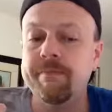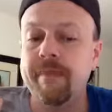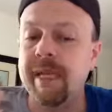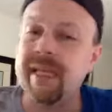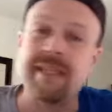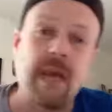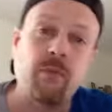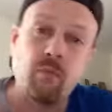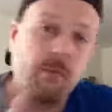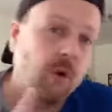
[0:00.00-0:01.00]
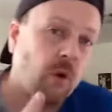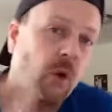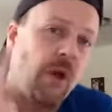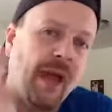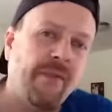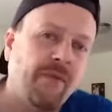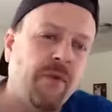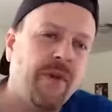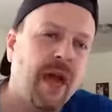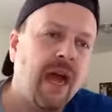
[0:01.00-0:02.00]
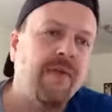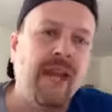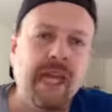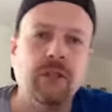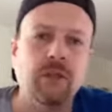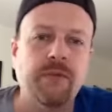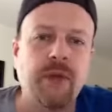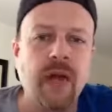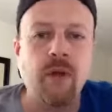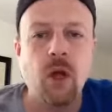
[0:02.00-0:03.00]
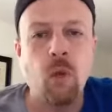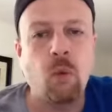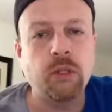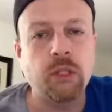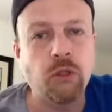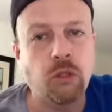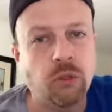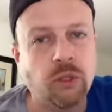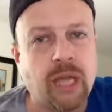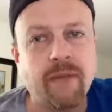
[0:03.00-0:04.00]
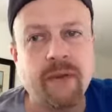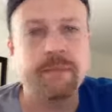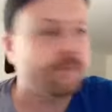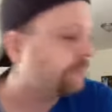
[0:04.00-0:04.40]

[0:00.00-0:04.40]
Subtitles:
I got time for one more call. 845-825-1227.